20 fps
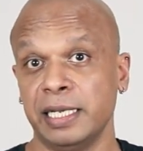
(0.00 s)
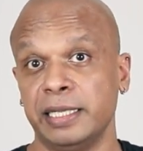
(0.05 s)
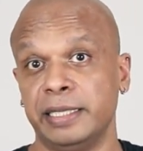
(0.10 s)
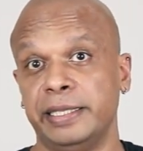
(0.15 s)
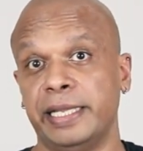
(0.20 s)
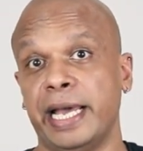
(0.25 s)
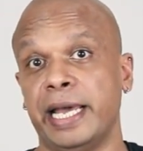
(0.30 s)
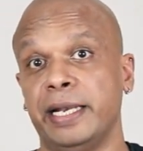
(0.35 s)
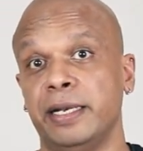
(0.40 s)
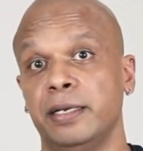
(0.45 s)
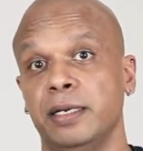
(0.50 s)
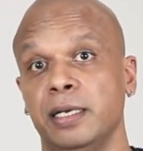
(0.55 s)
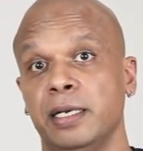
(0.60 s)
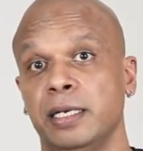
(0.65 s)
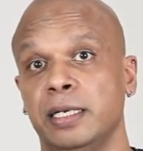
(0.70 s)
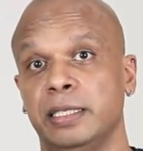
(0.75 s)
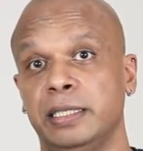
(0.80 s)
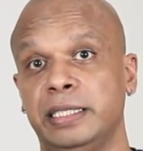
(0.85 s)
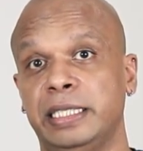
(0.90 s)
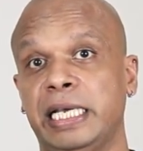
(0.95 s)
then
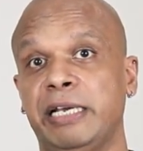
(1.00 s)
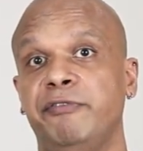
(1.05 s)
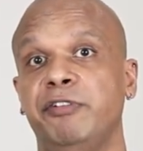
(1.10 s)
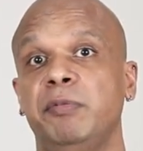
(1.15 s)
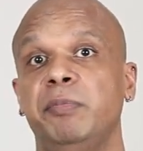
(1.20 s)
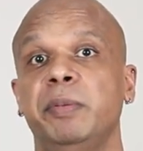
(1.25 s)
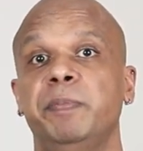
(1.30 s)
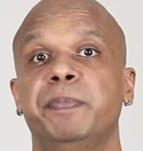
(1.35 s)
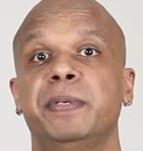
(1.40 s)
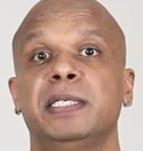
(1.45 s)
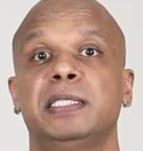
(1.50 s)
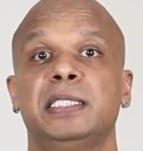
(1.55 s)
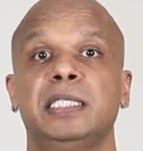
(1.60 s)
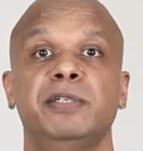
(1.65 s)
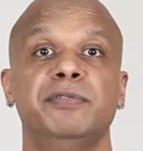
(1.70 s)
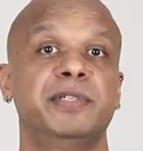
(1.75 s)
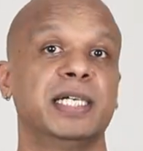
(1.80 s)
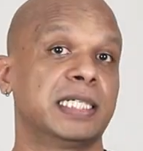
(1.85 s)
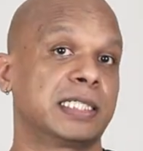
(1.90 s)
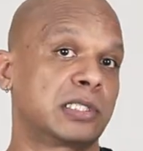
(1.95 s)
they will be
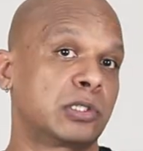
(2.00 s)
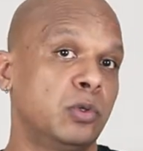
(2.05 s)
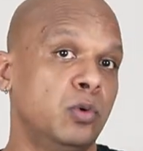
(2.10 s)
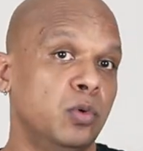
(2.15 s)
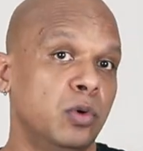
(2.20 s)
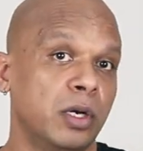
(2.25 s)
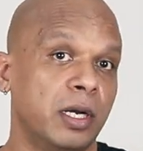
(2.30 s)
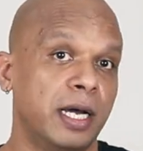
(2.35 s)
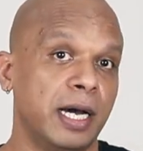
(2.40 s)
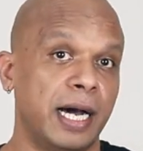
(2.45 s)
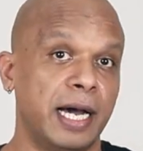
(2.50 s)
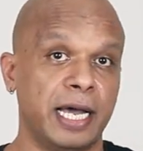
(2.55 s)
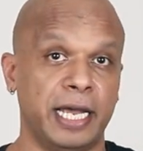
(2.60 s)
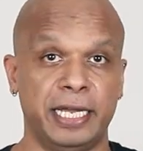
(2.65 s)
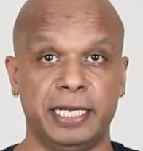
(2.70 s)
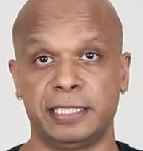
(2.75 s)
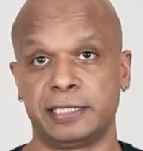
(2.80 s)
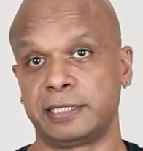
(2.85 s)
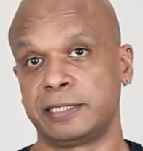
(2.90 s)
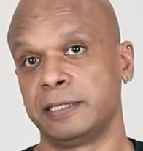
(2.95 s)
perceived as cool
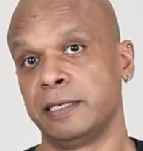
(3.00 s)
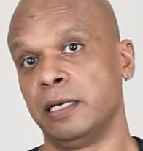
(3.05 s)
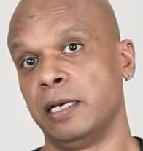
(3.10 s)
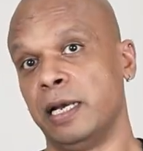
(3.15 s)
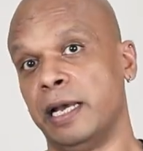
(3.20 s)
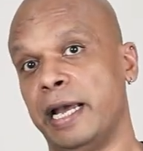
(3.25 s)
guys,